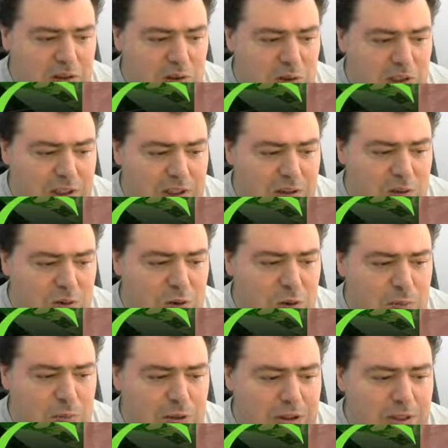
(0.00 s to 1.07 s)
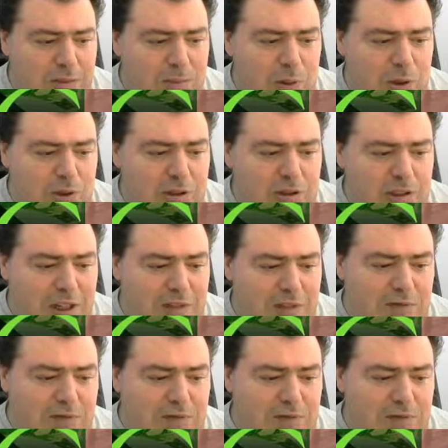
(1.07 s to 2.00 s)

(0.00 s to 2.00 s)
So I get 2% bonus at